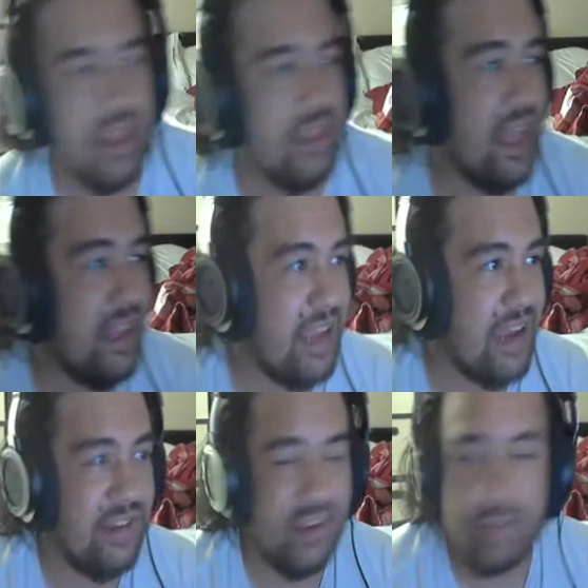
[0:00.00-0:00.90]
That's
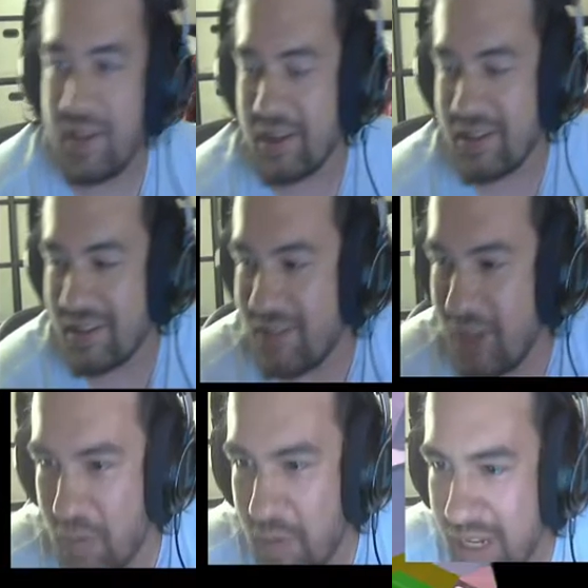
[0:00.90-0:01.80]
actually upsetting.
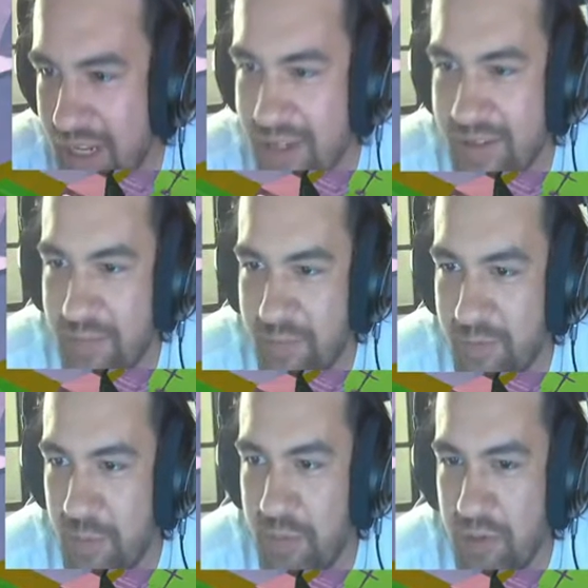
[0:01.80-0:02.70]
No, we're not.
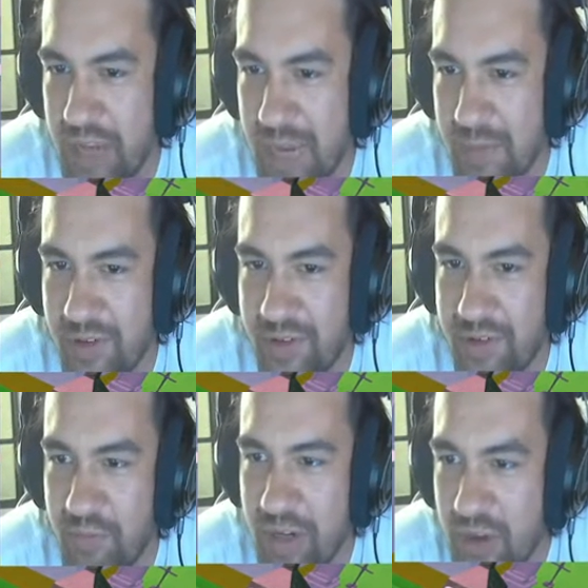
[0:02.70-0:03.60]
We're pro gamers.
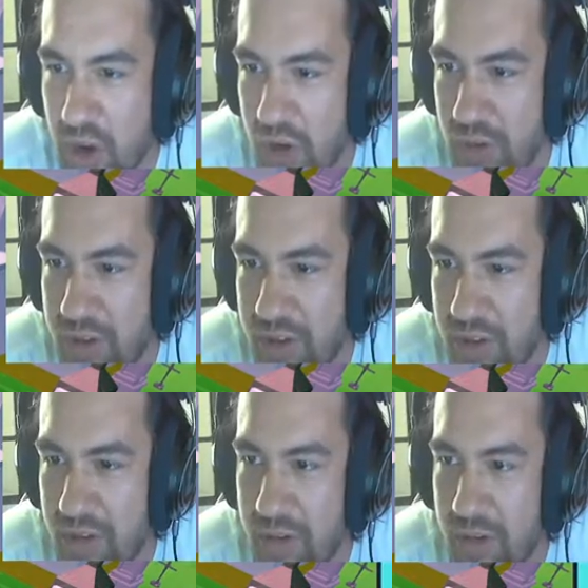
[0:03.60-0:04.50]
We know there's...
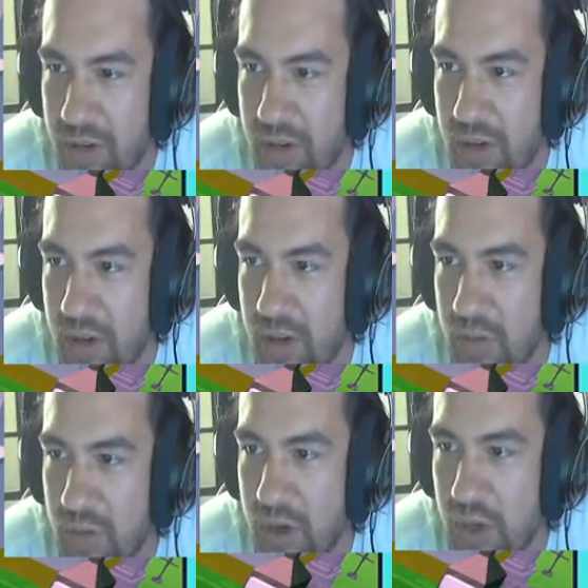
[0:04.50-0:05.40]

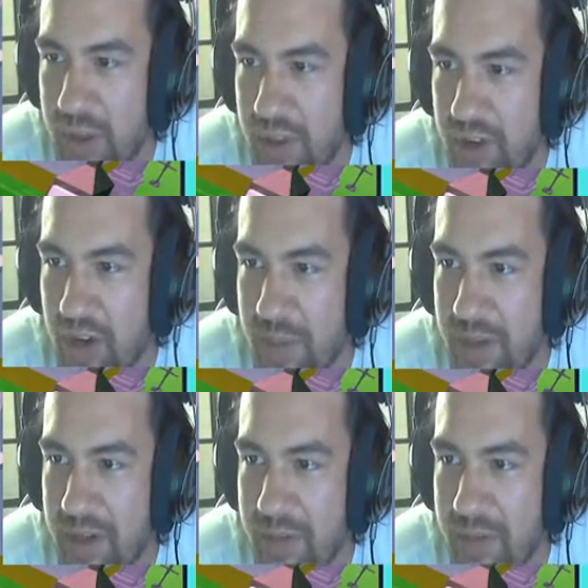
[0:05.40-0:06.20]
We know about the chair man.